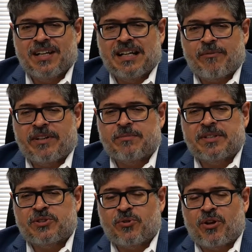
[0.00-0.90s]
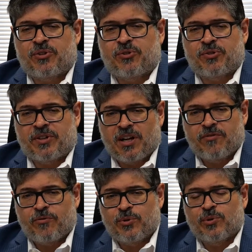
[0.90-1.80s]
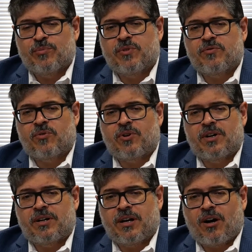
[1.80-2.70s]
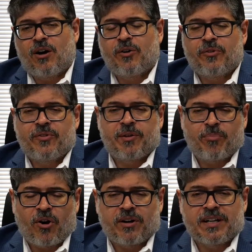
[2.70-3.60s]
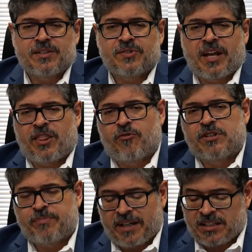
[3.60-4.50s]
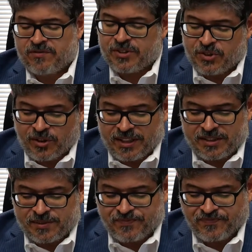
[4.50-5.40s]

and we have to make sure that there's enough room for all the parties and the respective attorneys.